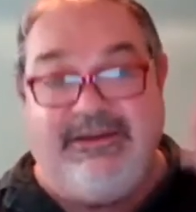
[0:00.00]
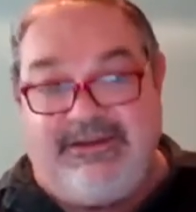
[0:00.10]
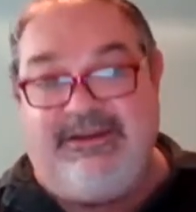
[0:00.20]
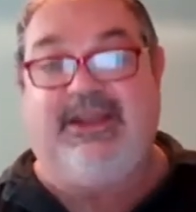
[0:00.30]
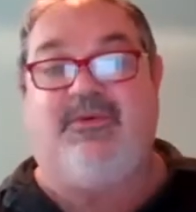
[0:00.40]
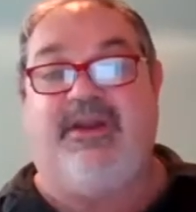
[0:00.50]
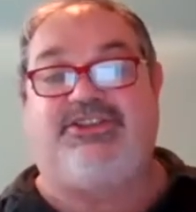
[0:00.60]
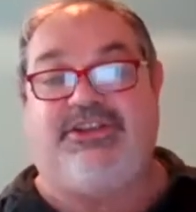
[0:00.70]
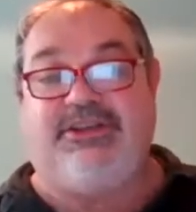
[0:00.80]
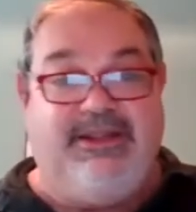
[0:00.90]

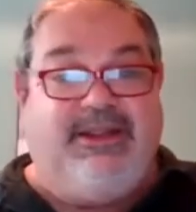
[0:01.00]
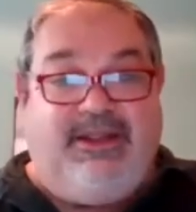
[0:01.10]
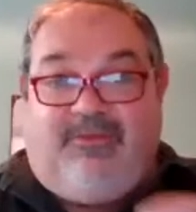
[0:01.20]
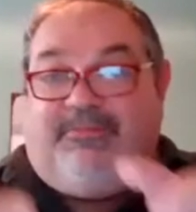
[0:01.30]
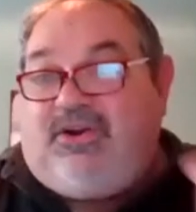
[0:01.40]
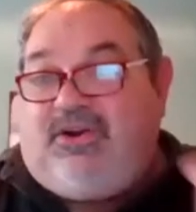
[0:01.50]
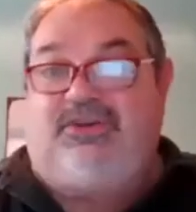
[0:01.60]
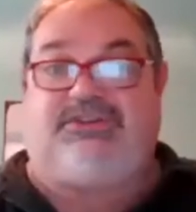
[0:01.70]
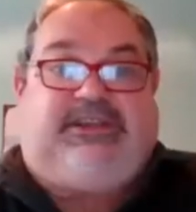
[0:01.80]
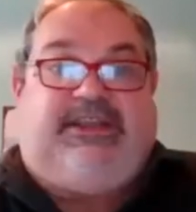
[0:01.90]
equation
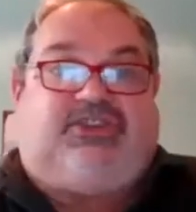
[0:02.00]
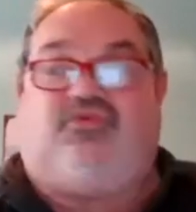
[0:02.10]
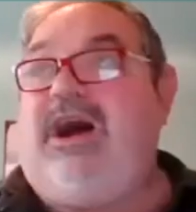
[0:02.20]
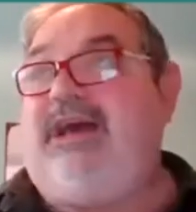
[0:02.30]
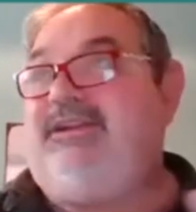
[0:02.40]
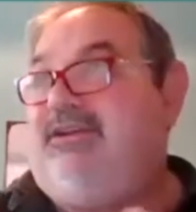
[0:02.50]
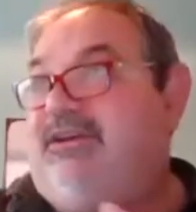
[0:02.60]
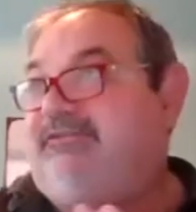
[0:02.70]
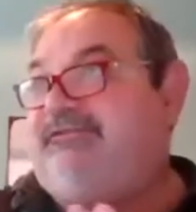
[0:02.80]
because each one of